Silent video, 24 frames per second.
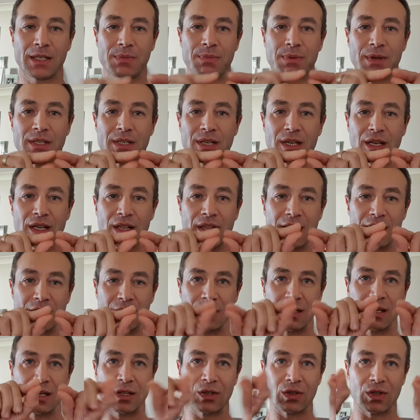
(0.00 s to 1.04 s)
basically like
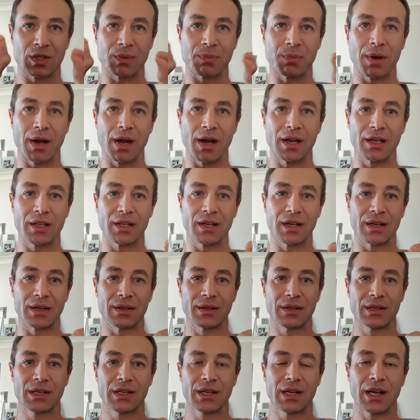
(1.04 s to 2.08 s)
little spider
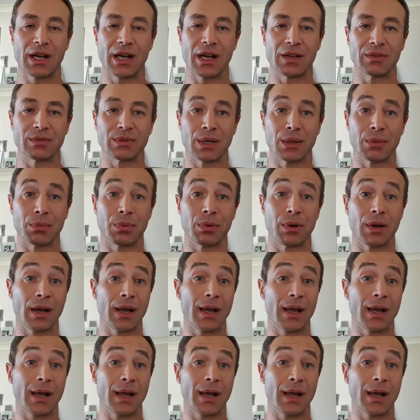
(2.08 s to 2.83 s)
web.